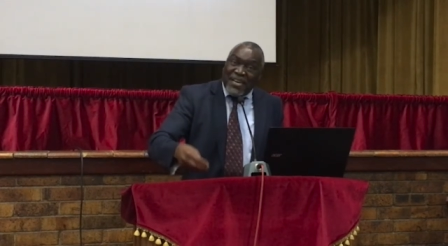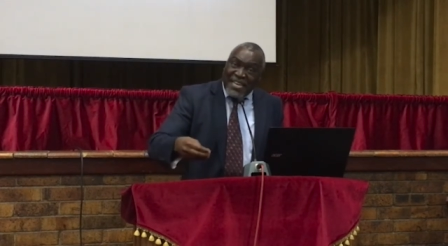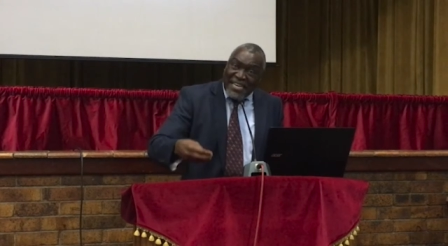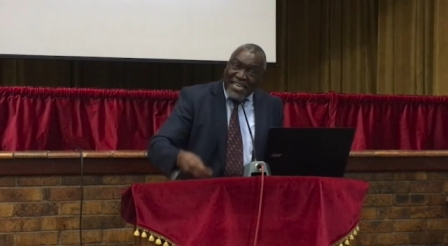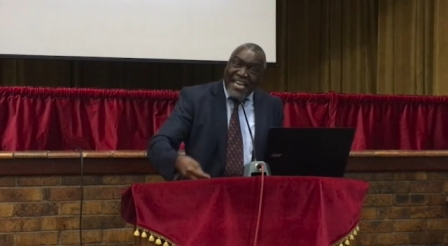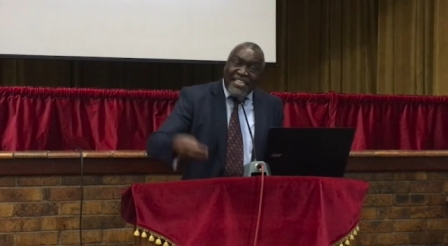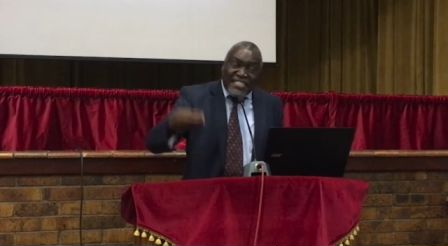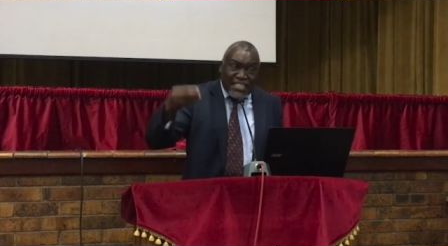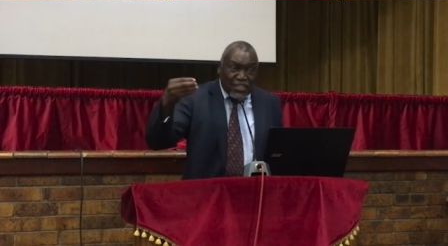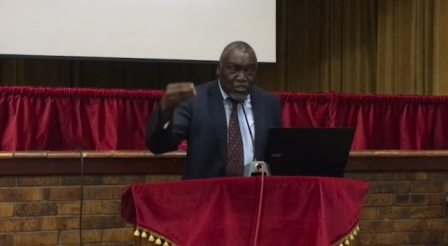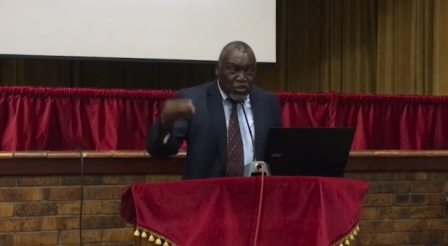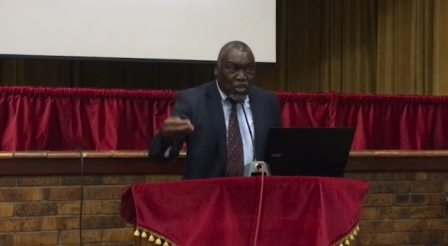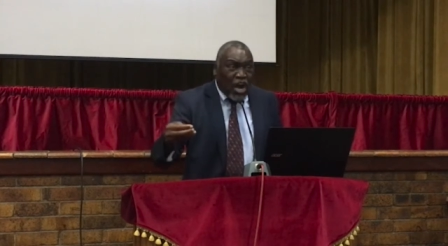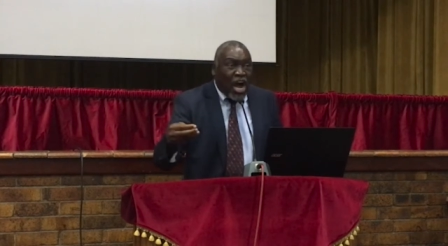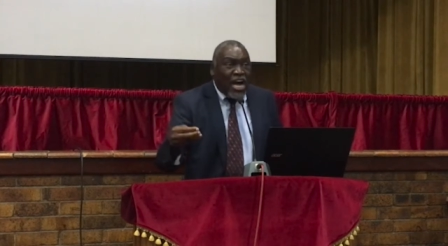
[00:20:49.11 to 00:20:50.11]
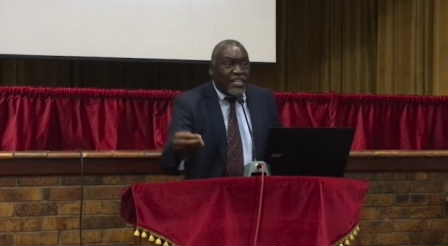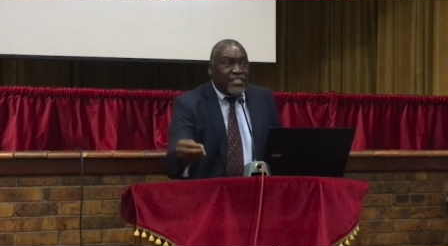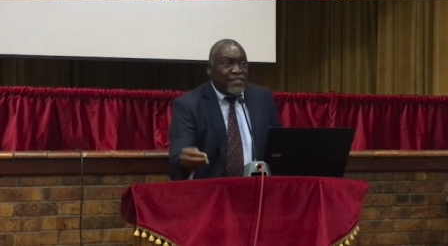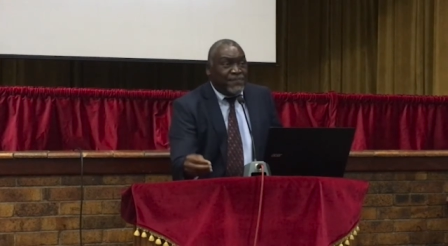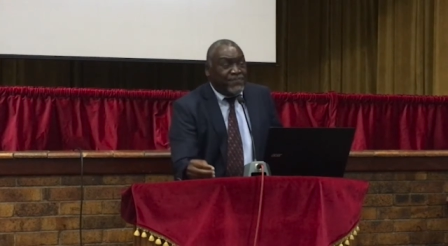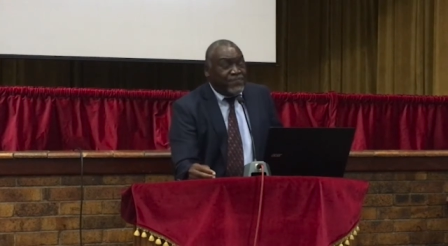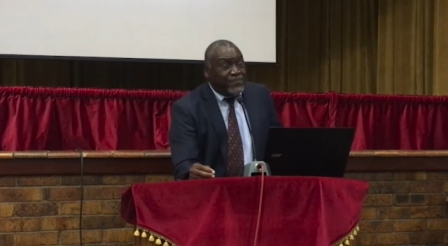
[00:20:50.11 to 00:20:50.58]
relating to
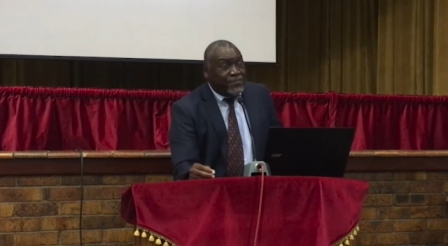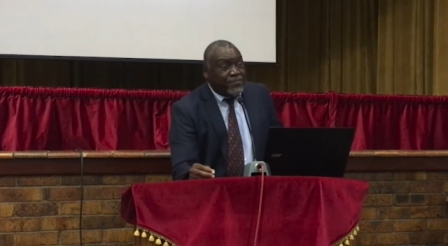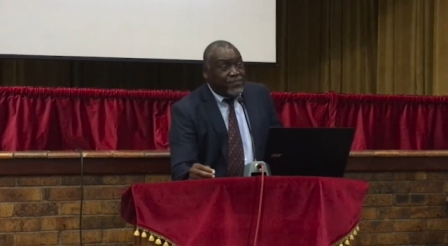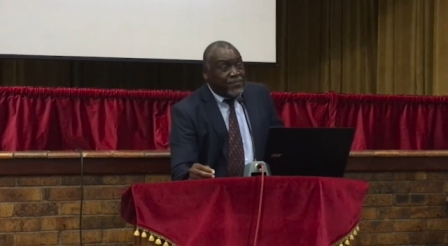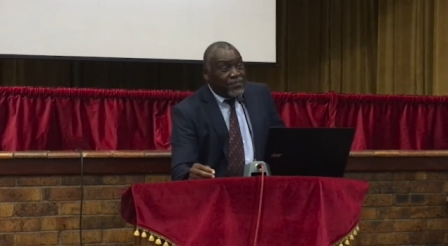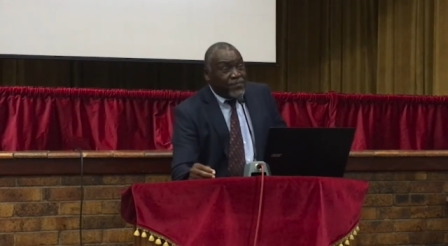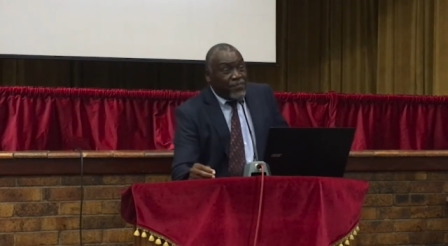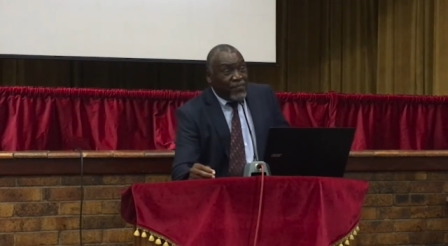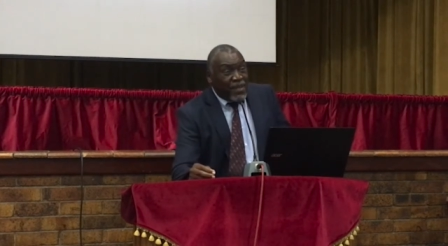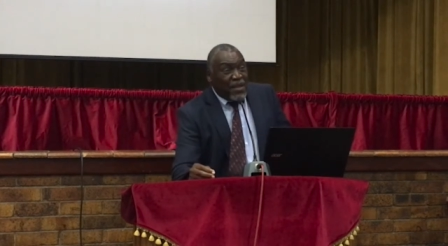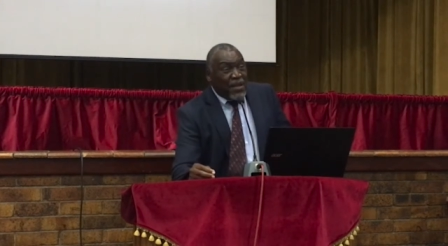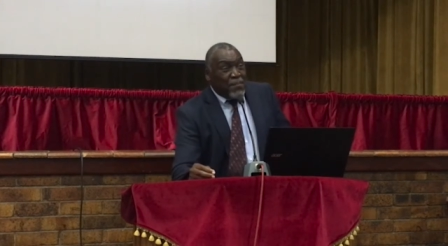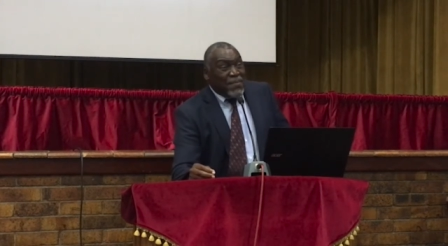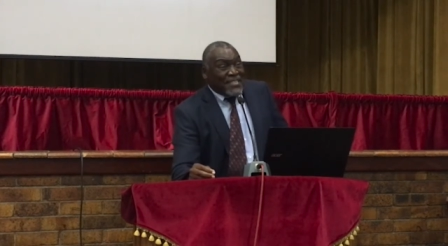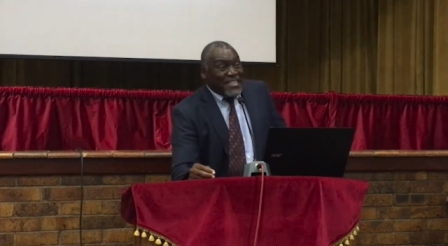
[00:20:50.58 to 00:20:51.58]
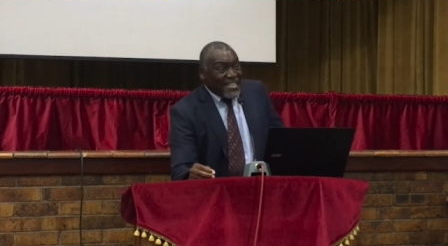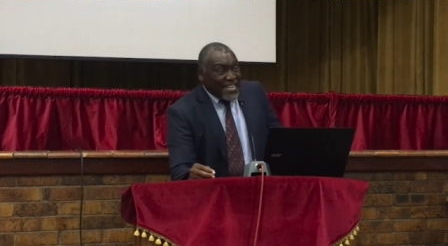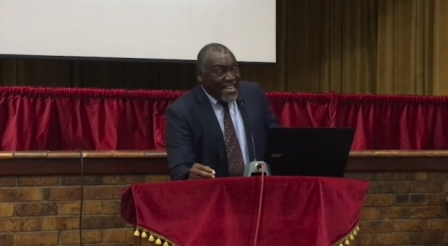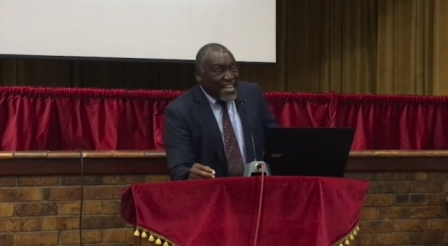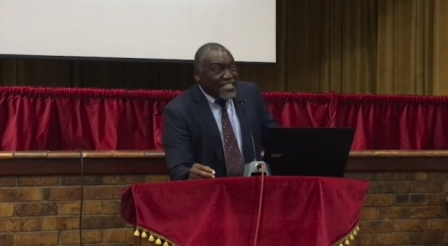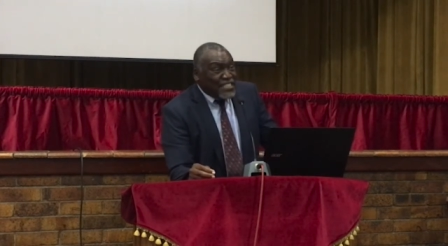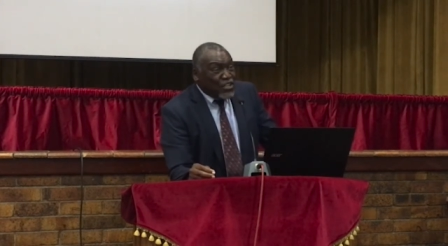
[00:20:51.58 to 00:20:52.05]
God, but
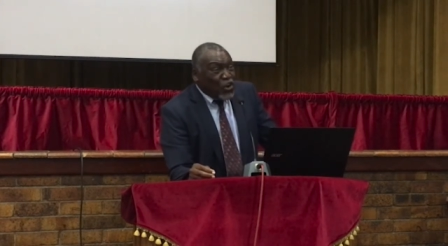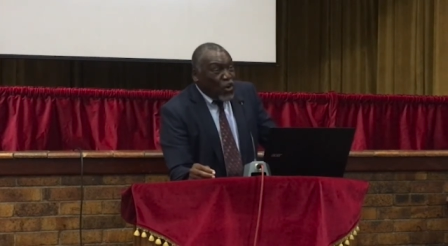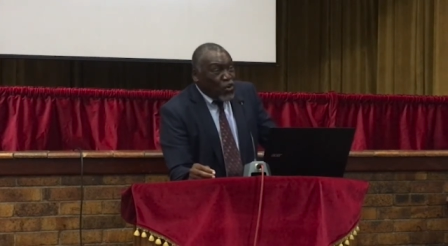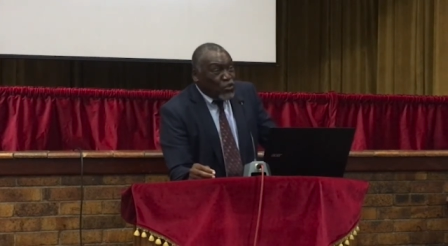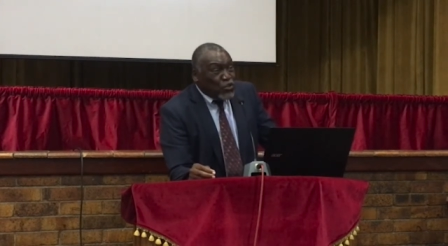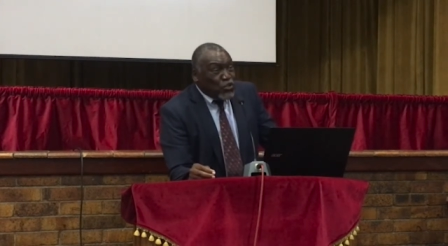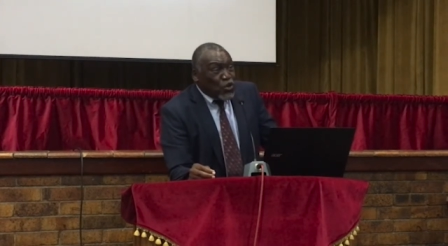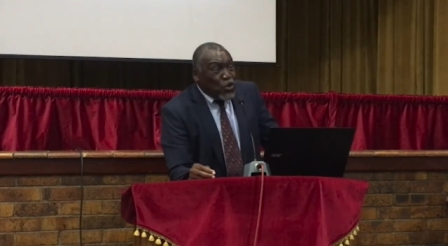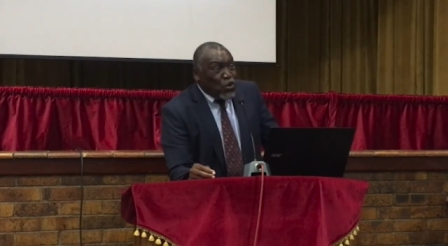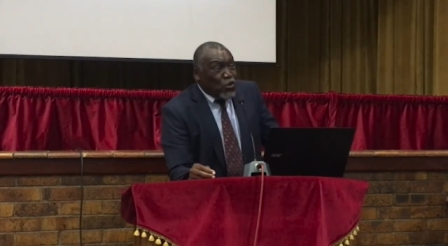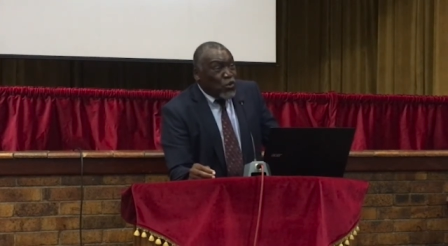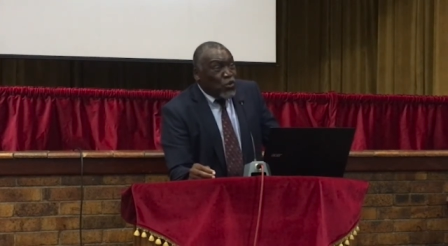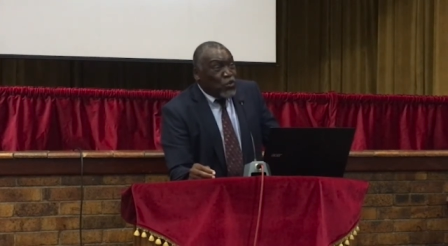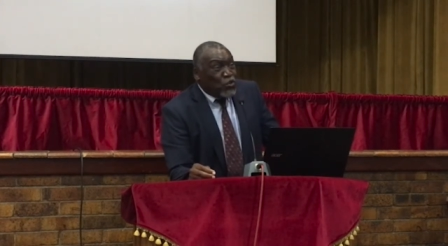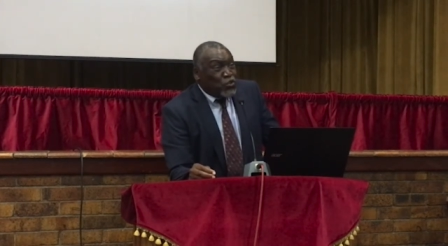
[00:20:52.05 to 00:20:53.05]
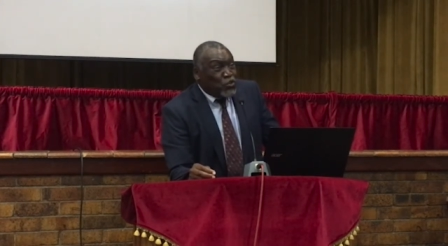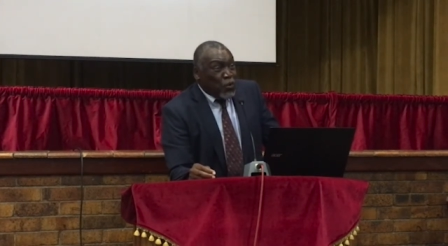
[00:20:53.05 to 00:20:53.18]
relating also